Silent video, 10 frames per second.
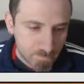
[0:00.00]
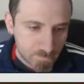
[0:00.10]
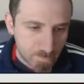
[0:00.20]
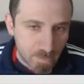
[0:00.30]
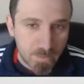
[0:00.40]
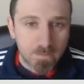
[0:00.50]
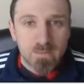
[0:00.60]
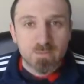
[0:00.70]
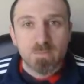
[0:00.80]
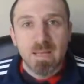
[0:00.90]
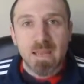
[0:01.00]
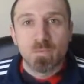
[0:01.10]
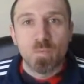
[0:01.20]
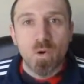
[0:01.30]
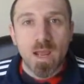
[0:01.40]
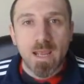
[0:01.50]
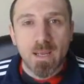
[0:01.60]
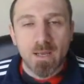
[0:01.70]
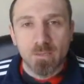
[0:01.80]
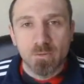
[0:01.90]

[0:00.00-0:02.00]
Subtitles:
I'll explain why I use